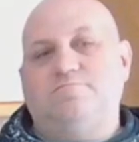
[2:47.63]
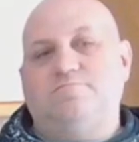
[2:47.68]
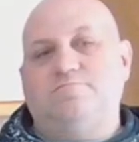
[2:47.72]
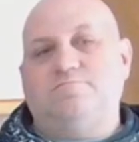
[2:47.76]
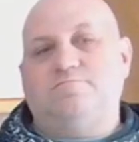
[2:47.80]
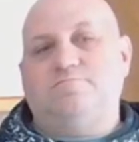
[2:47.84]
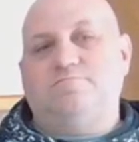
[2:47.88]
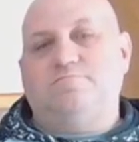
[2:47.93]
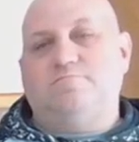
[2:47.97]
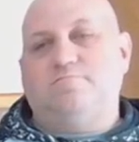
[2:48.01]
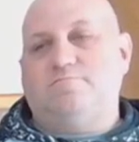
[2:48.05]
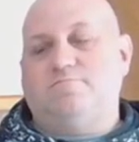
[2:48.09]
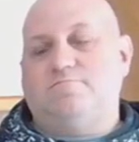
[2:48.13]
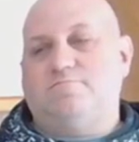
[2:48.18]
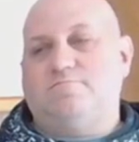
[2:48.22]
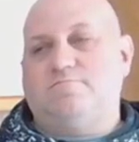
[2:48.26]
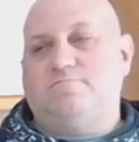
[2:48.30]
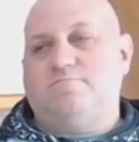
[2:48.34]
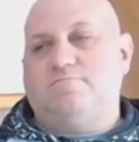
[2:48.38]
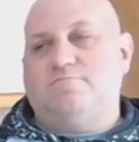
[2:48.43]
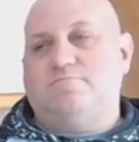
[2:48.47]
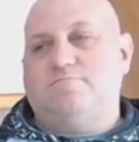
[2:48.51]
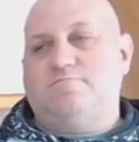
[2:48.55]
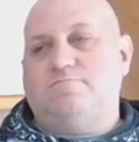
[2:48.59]

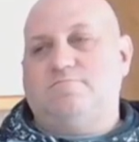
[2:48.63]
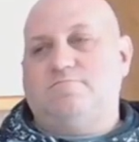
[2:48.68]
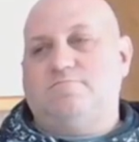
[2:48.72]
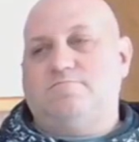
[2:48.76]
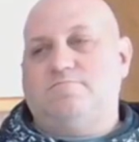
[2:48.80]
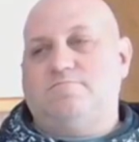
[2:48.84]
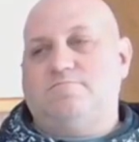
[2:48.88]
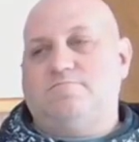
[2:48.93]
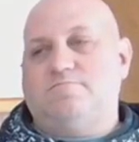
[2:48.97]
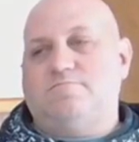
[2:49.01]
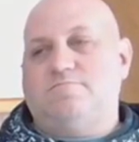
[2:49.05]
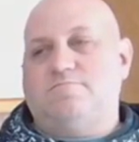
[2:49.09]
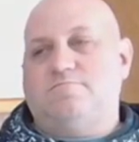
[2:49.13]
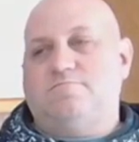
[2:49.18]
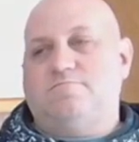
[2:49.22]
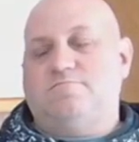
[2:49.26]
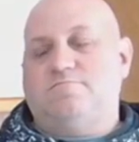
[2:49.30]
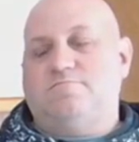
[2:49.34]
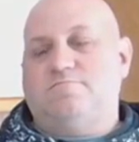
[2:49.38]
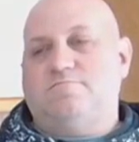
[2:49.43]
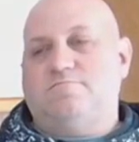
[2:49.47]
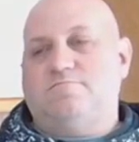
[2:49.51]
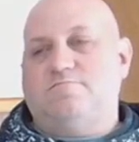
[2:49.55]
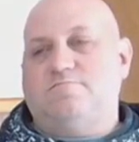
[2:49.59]

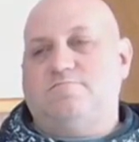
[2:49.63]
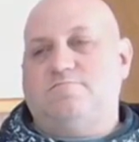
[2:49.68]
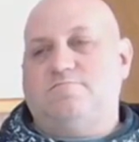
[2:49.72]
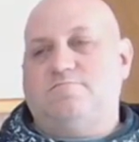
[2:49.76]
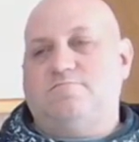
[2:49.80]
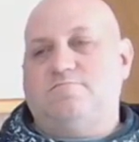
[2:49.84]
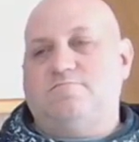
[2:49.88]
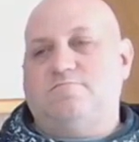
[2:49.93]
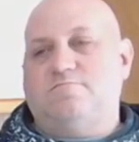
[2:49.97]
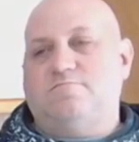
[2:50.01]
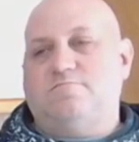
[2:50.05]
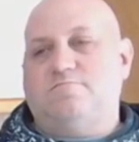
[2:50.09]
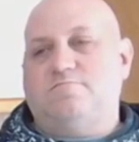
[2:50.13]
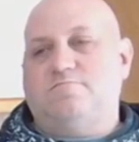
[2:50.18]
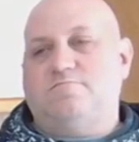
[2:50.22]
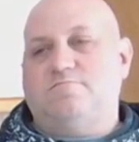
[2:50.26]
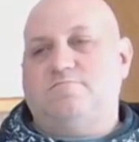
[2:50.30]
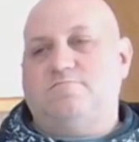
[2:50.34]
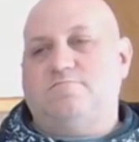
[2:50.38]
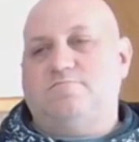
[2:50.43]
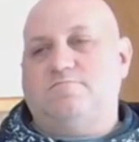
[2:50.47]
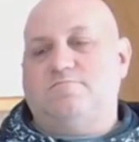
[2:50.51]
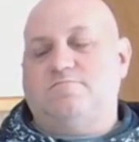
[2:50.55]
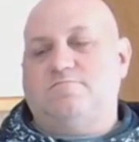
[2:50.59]

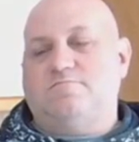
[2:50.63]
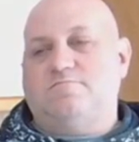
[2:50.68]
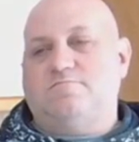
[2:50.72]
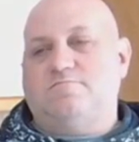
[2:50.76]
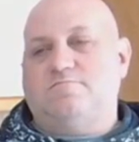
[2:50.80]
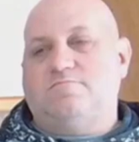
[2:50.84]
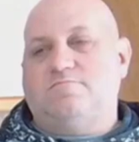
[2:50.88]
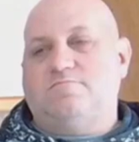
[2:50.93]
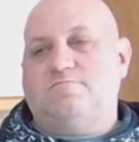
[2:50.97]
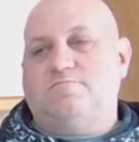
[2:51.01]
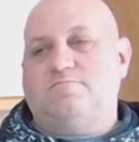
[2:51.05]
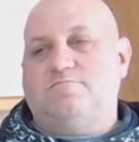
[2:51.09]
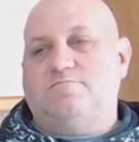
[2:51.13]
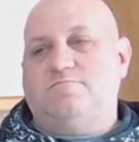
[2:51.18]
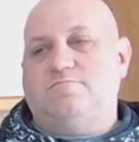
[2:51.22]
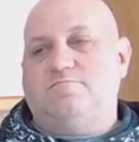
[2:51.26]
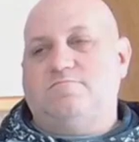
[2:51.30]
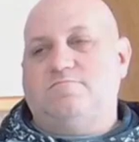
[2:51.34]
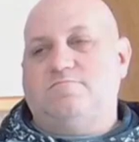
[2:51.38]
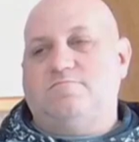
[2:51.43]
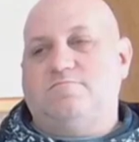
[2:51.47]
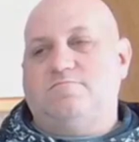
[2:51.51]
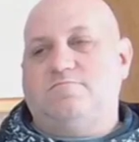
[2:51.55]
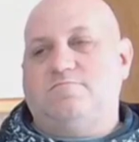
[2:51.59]

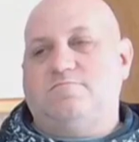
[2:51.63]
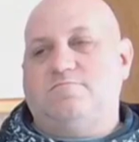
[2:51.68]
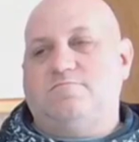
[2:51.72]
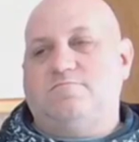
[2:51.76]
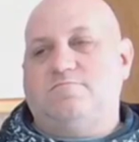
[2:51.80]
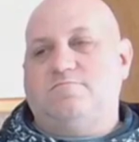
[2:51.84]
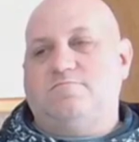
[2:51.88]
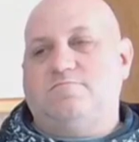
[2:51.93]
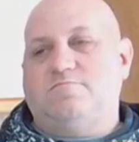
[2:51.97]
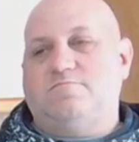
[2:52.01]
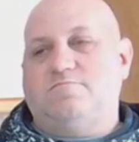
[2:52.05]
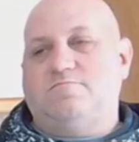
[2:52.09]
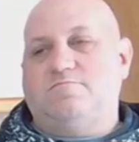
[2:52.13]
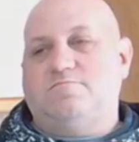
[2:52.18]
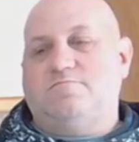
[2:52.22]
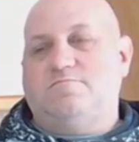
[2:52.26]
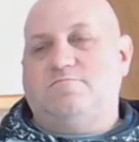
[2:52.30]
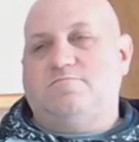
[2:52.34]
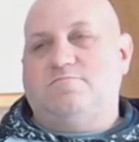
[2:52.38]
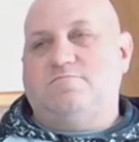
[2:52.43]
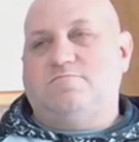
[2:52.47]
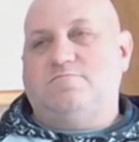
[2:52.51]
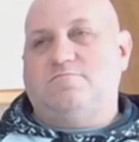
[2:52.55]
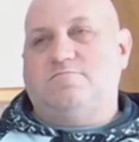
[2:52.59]

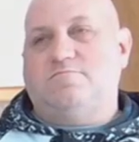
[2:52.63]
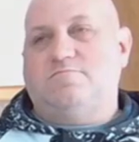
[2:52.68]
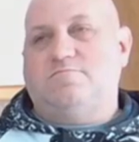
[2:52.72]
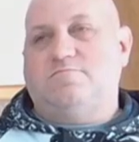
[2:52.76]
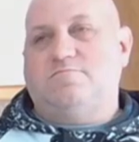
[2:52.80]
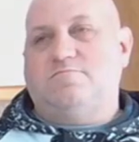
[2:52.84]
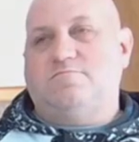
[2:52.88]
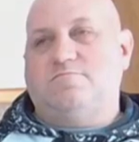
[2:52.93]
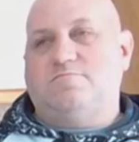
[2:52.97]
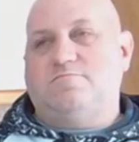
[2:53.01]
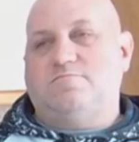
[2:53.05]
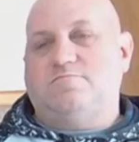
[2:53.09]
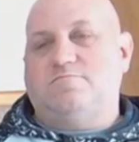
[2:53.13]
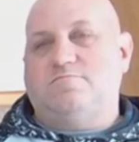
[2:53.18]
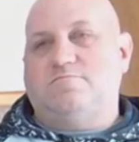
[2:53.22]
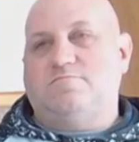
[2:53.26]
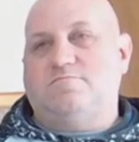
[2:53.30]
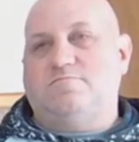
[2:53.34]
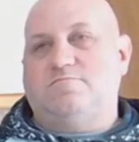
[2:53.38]
This person isn't speaking.